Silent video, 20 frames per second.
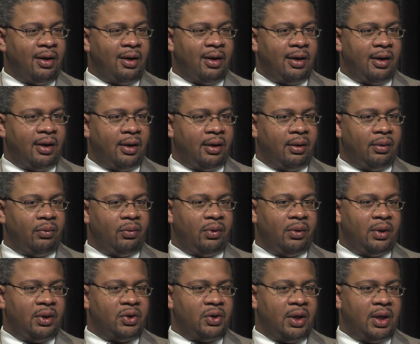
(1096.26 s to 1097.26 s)

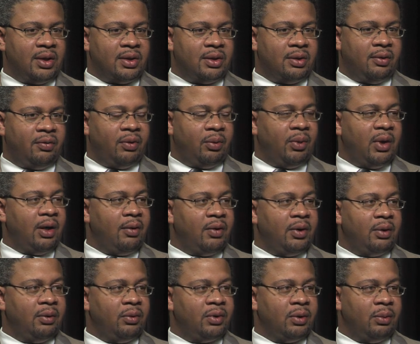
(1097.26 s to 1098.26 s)
the chances of them
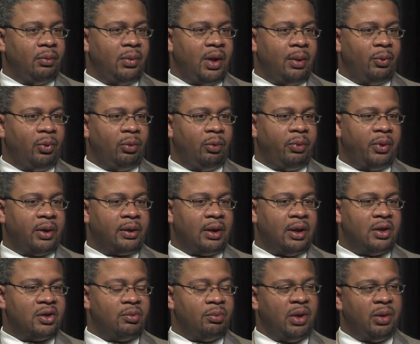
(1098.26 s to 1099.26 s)
having some abnormal
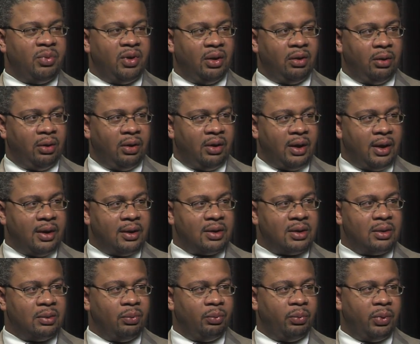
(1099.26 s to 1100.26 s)
pathology may be a little
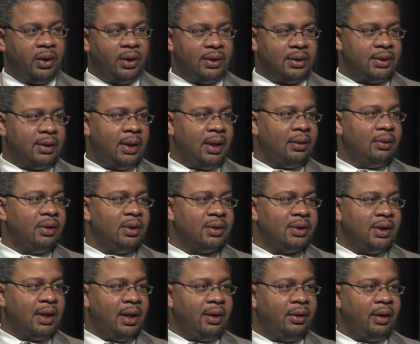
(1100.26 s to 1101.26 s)
less, but
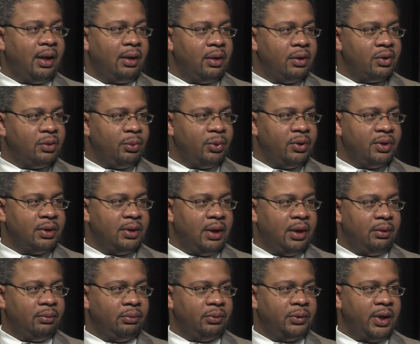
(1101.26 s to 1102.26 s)
it's not negligible. It's
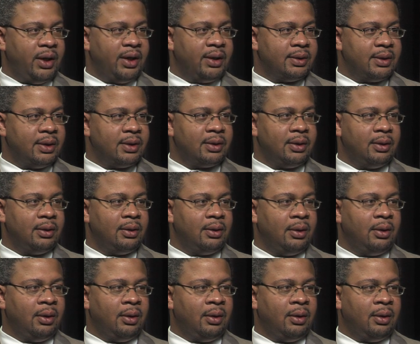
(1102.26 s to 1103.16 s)
not non-existent.